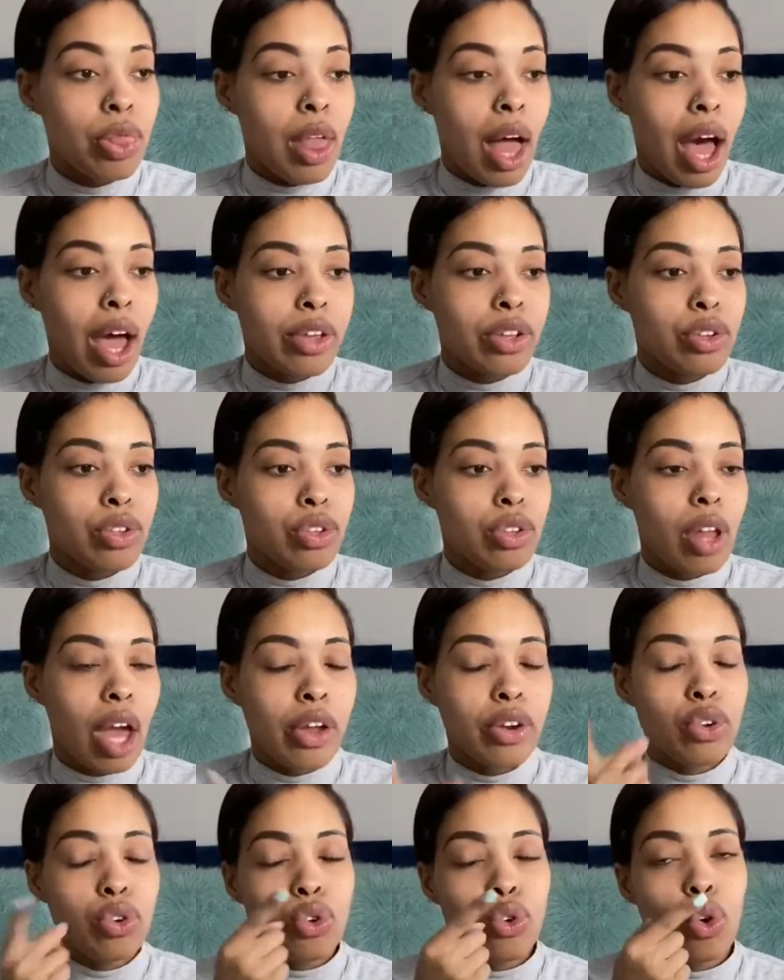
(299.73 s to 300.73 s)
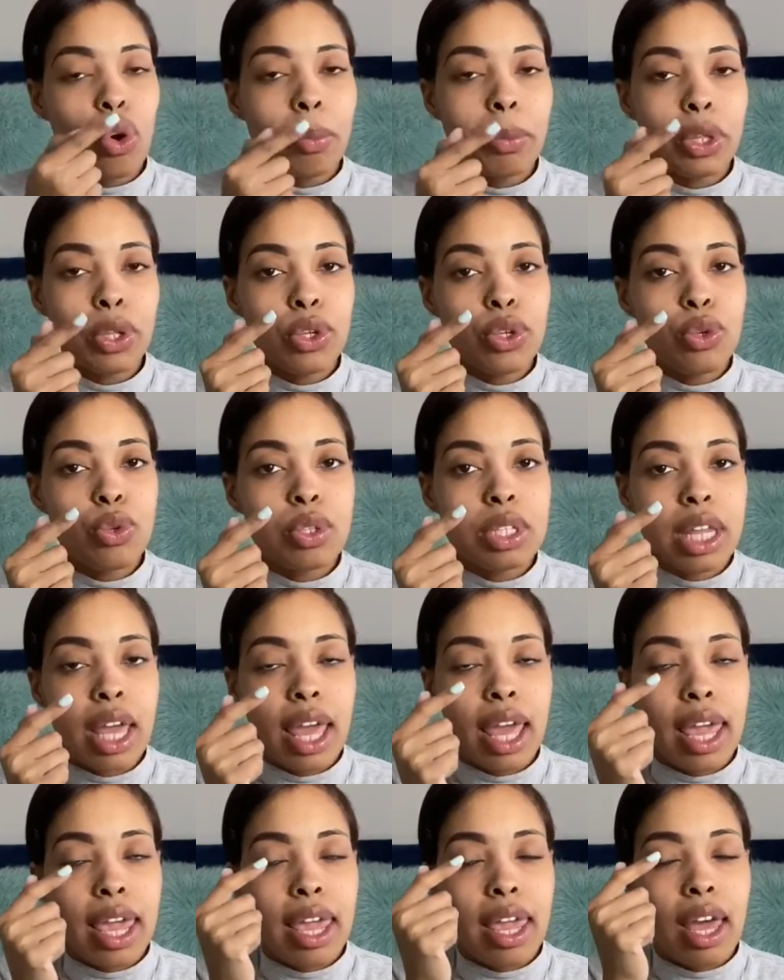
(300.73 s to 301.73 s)
I normally use
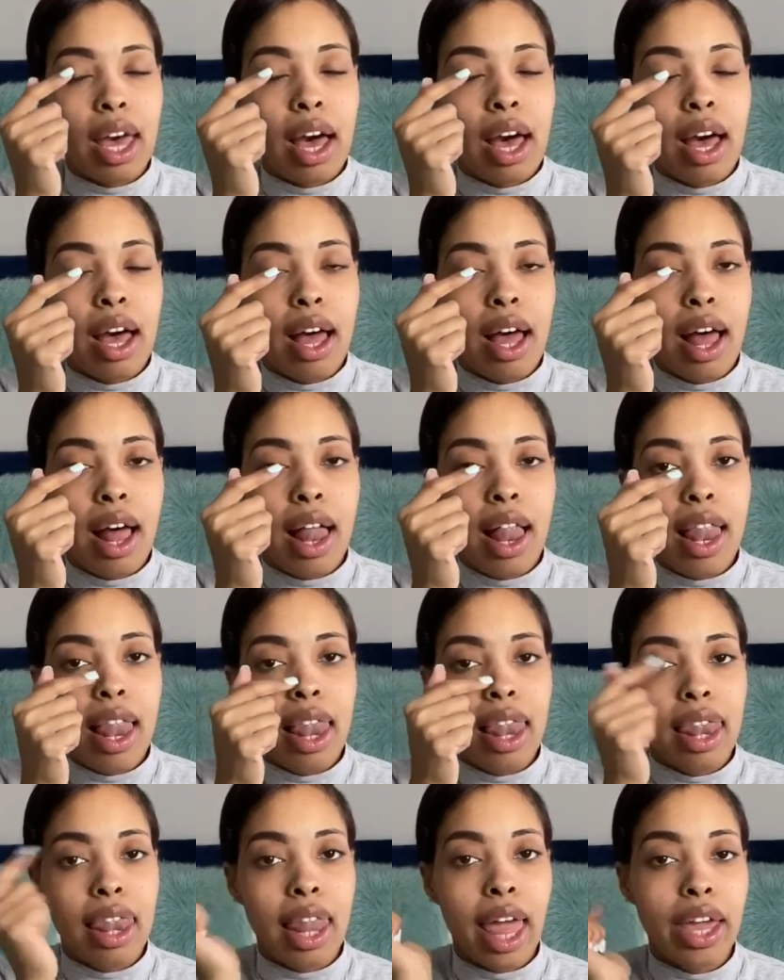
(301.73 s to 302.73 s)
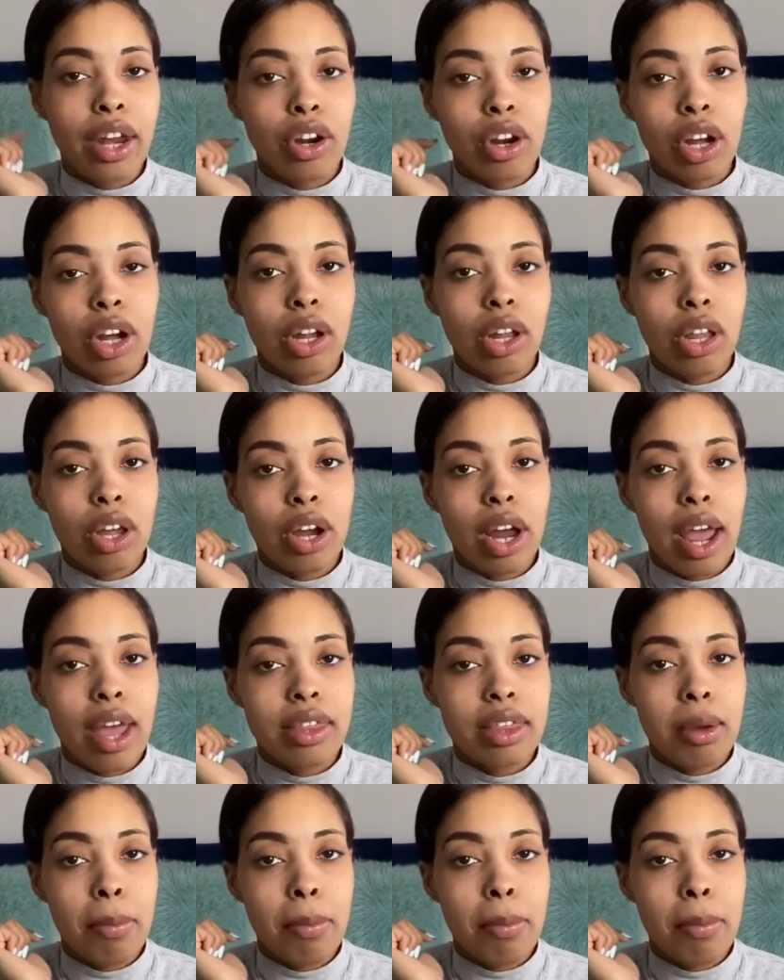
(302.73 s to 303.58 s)
a lighter color at the